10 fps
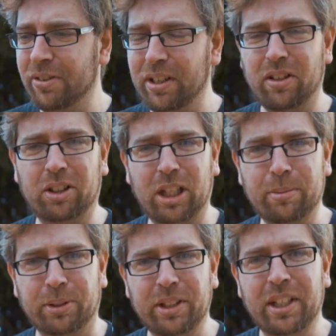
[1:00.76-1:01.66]
you're in a lot of
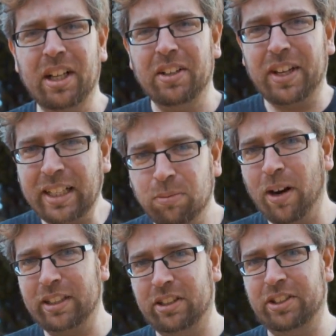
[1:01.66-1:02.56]
trouble. That's
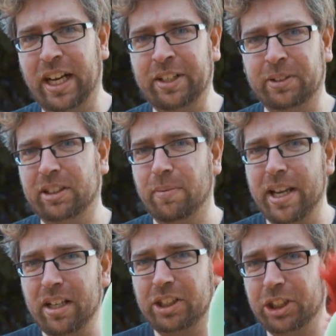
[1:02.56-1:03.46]
why it's so dangerous. So I'm
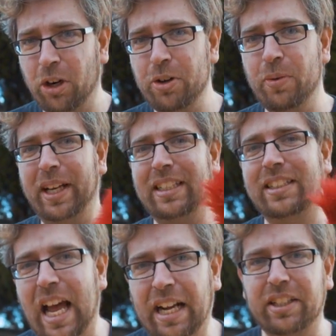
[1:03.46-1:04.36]
here to show you
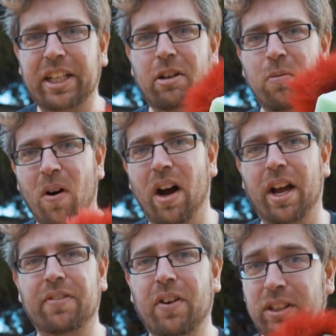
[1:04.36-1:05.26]
exactly
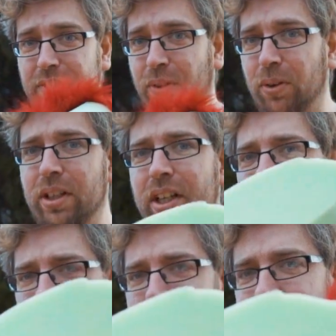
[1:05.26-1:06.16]
why. First of all,
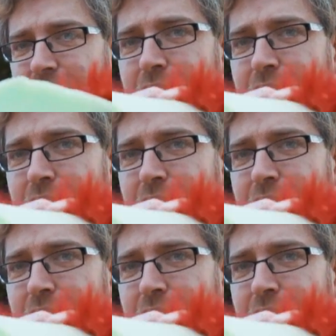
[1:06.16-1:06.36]
let's show